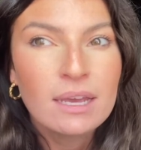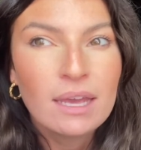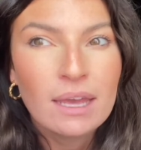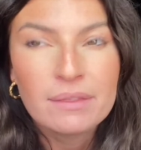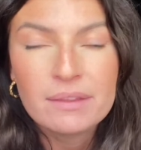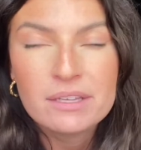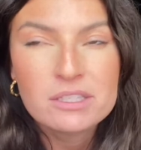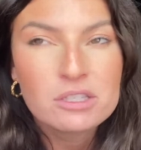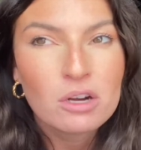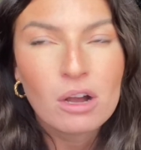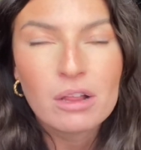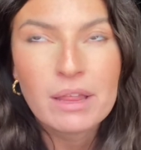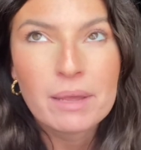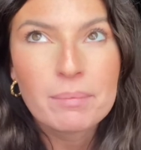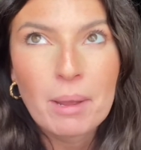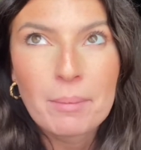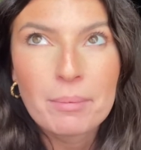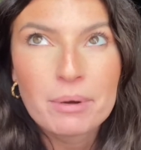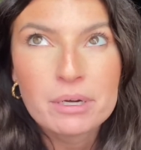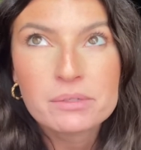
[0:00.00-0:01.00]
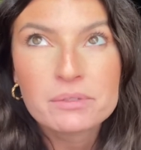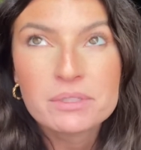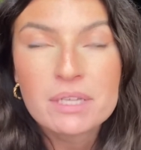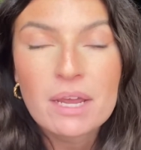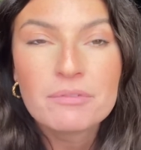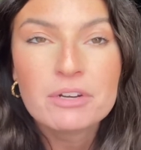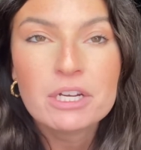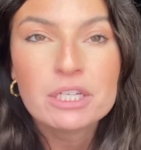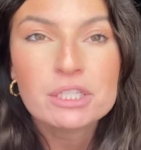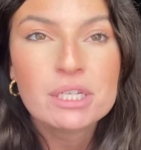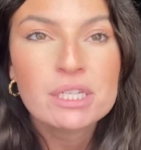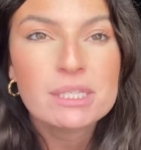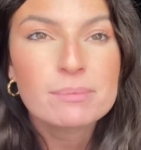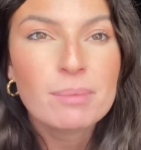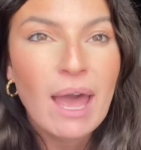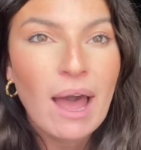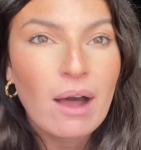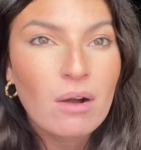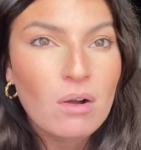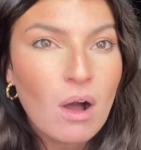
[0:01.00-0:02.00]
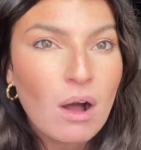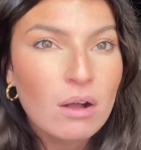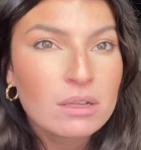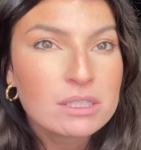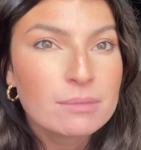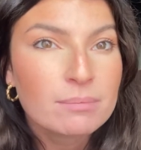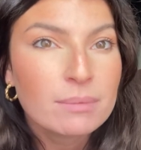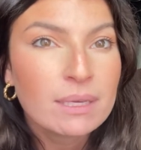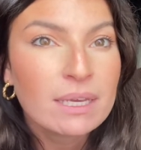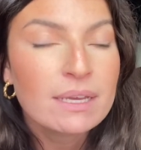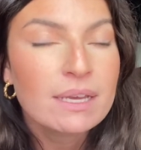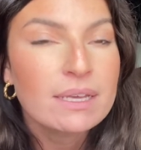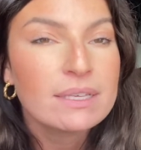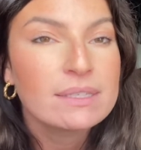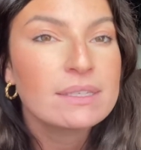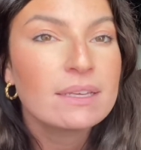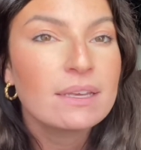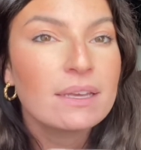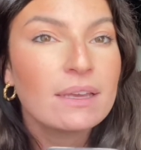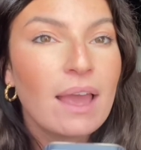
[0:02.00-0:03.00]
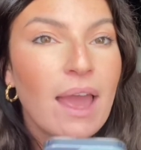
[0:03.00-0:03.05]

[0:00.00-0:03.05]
and these are all like my personal definitions, but alcohol to me is